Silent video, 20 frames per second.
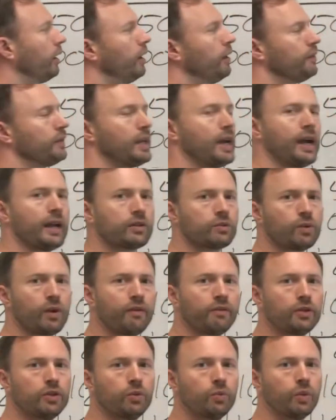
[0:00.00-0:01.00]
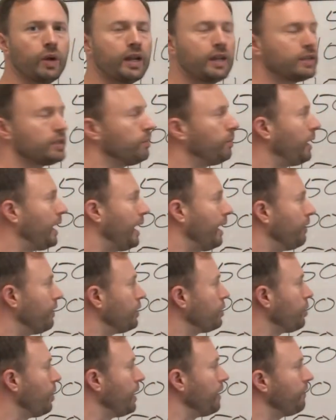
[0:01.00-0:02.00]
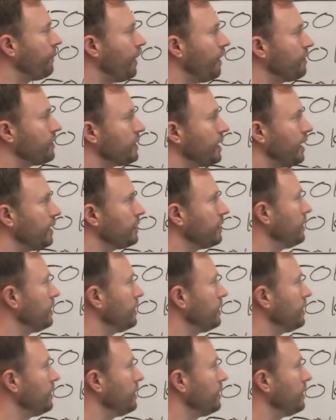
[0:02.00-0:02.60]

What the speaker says: of tax revenue raised by the 25-cent